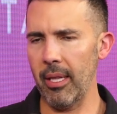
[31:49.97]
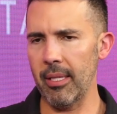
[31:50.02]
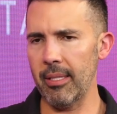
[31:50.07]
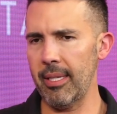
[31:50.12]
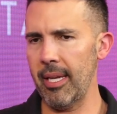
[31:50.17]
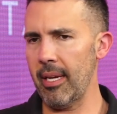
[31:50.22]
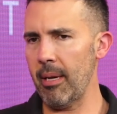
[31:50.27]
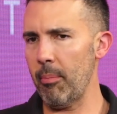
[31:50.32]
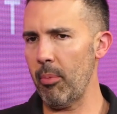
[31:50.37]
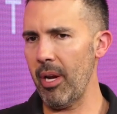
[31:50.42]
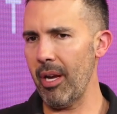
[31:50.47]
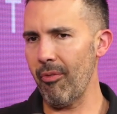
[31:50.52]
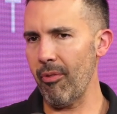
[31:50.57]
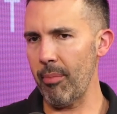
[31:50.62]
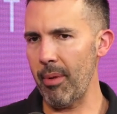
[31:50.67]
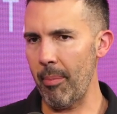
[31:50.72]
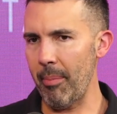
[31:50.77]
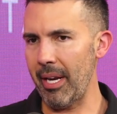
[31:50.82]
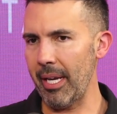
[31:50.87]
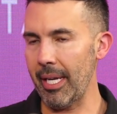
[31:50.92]
Let's take a break
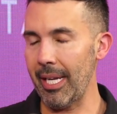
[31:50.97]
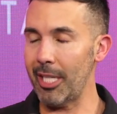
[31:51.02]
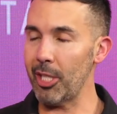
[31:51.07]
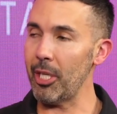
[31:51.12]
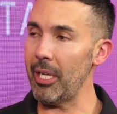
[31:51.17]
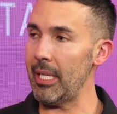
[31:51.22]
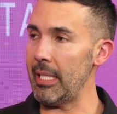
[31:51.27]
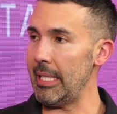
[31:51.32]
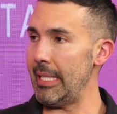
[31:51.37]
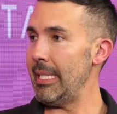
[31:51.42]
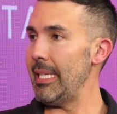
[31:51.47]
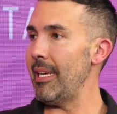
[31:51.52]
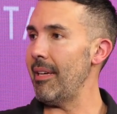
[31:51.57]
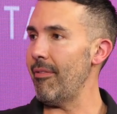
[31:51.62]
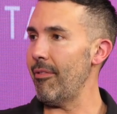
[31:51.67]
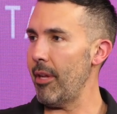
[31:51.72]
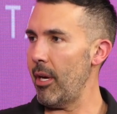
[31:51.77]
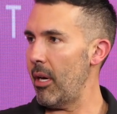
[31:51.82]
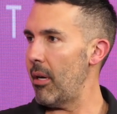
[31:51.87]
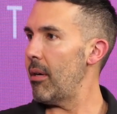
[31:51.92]
from that medication and see
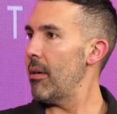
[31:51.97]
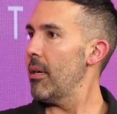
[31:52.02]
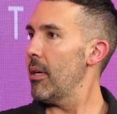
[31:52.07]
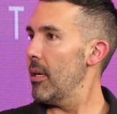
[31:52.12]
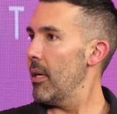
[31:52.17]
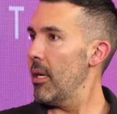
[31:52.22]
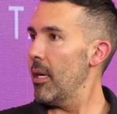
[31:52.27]
if their